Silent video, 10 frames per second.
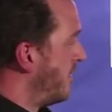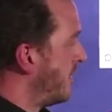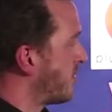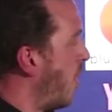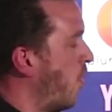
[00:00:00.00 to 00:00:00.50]

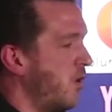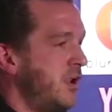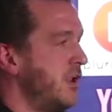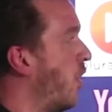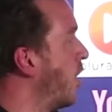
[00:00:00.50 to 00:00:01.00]
There's a whole
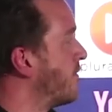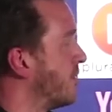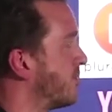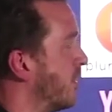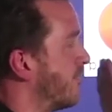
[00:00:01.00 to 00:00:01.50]
load of
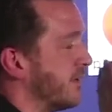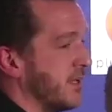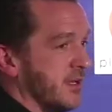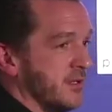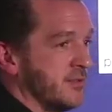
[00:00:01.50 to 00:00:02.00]
other stuff in
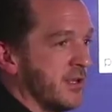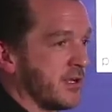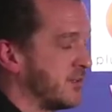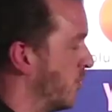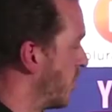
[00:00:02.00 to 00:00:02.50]
here that I
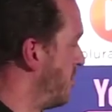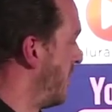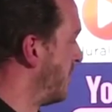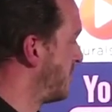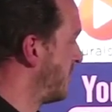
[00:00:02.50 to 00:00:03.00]
could talk
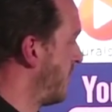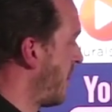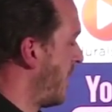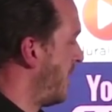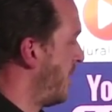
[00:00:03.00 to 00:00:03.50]
about.
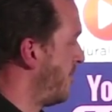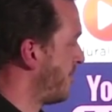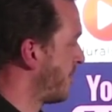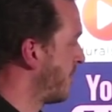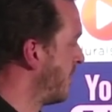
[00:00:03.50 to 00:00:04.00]
The
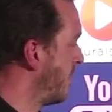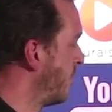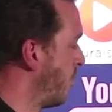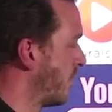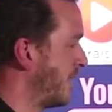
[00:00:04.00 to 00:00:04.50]

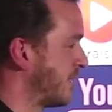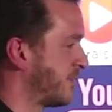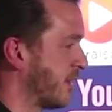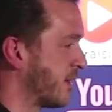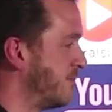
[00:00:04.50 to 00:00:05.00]
one last
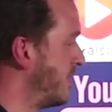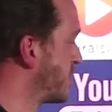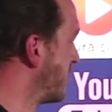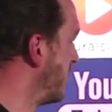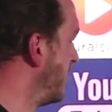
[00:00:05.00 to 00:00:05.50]
thing I'm going to
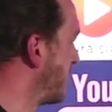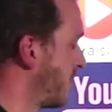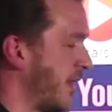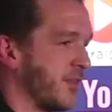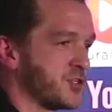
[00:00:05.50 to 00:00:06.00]
mention is
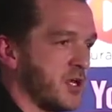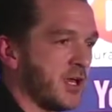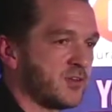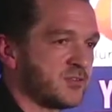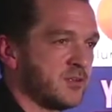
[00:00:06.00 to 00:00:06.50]
health
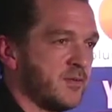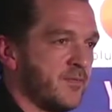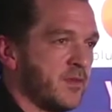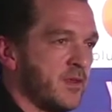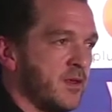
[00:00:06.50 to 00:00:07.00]
checks.
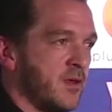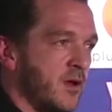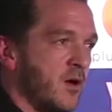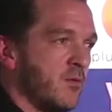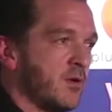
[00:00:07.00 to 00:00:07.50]

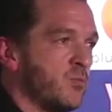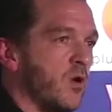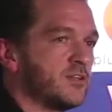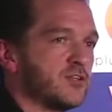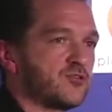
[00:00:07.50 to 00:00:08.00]
We
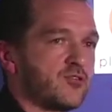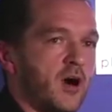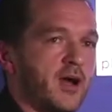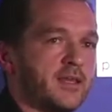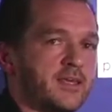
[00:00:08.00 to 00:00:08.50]
want to
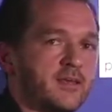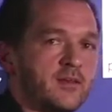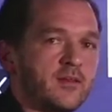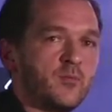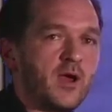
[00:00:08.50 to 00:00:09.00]
try and,
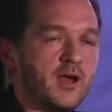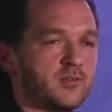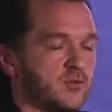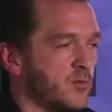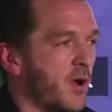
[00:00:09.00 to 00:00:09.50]
the
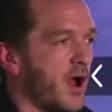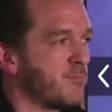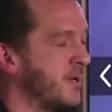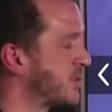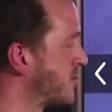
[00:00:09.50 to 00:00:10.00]
way I
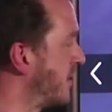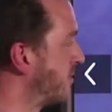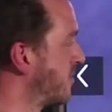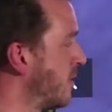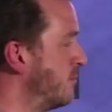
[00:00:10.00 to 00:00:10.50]
pitch
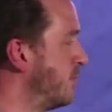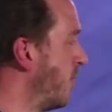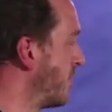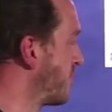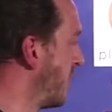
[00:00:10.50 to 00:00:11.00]
this, we
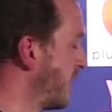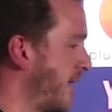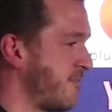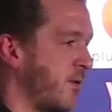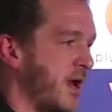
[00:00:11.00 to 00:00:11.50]
want to try and
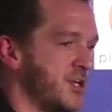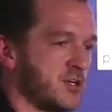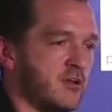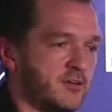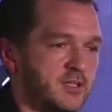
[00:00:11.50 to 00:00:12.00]
give our
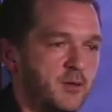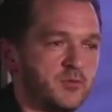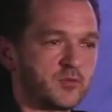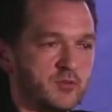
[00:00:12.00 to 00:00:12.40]
engineering teams the